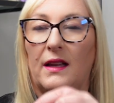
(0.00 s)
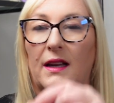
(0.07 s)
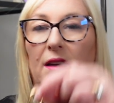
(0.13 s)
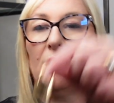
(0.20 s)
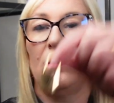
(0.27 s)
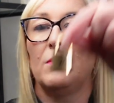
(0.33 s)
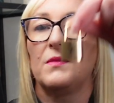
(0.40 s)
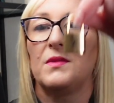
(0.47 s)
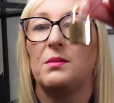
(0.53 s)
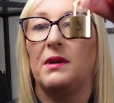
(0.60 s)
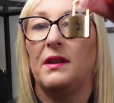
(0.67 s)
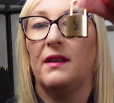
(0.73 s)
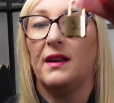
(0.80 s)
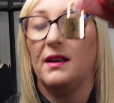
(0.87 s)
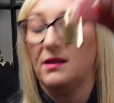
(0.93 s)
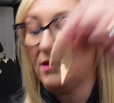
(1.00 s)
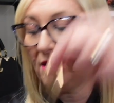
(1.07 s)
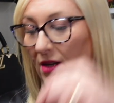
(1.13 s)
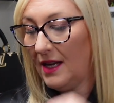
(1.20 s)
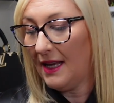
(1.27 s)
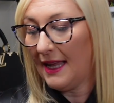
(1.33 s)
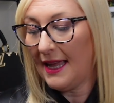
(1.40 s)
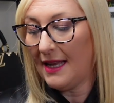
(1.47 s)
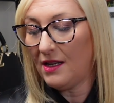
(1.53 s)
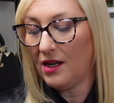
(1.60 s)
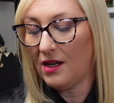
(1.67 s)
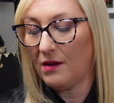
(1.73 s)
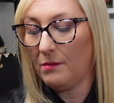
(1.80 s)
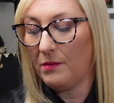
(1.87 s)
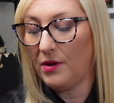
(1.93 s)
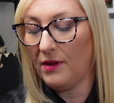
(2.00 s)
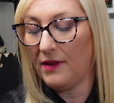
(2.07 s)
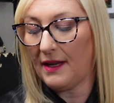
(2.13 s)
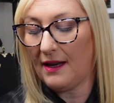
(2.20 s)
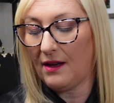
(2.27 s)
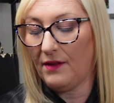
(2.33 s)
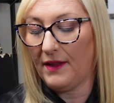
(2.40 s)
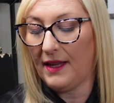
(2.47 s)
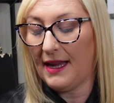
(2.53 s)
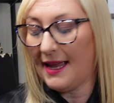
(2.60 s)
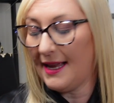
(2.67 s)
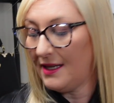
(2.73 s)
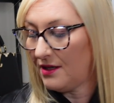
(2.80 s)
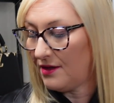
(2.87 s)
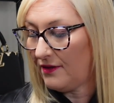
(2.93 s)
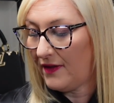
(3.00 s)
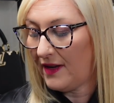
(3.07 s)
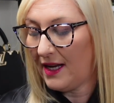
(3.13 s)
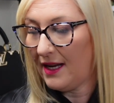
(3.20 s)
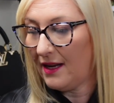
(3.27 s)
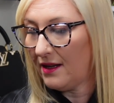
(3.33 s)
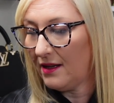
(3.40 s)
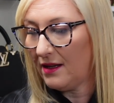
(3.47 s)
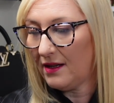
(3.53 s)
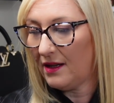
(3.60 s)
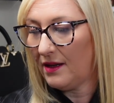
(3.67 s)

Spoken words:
comes with it. So again, you can put that on the end of here.